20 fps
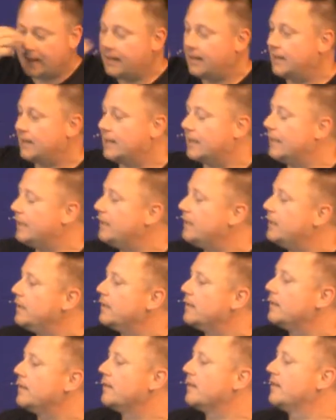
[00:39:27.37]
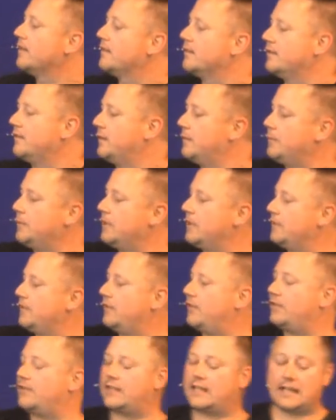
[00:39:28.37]
Again, simply, he's
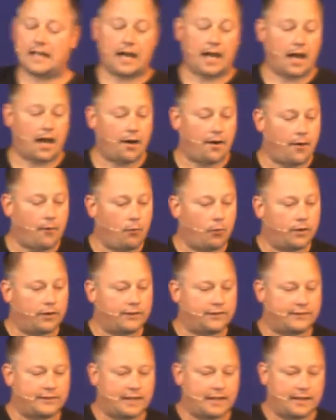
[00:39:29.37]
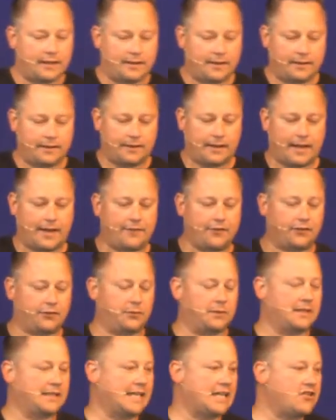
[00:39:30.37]
just saying, I, I want us to have this
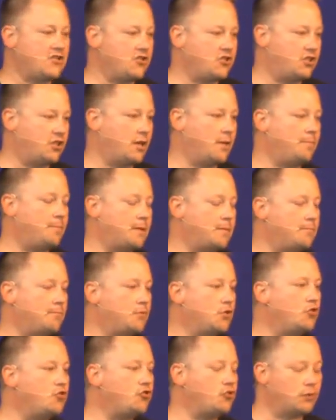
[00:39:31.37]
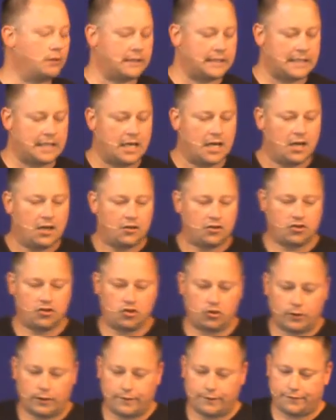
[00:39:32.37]
relationship be mutually
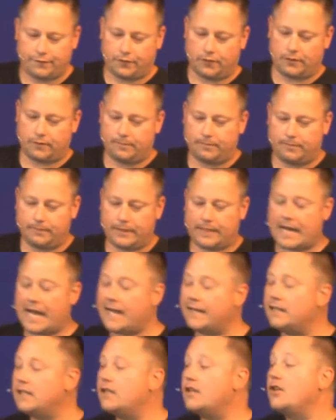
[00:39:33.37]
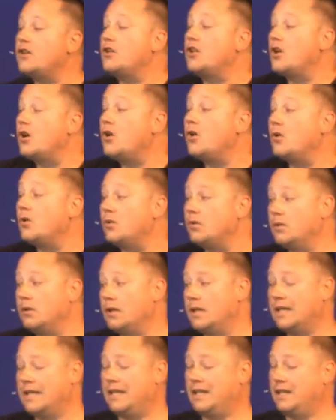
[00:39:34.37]
joyful. And I didn't know
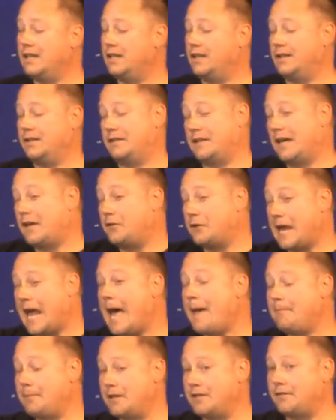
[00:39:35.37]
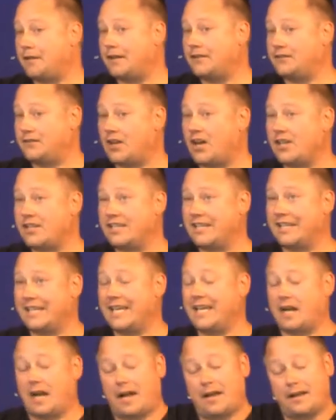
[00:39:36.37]
if that would happen if I saw you
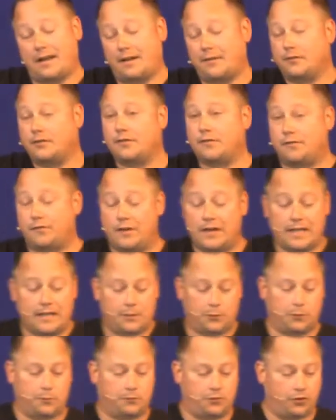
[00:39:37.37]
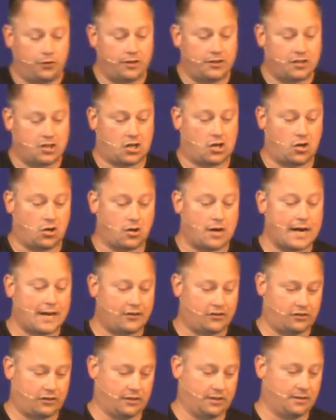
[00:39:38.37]
again. I, I was afraid it would turn into
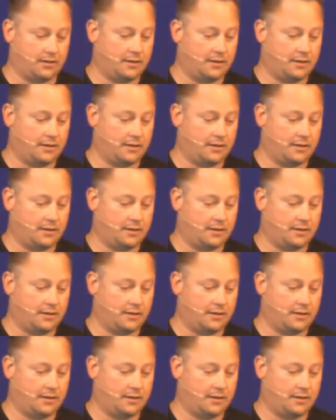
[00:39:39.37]
correction.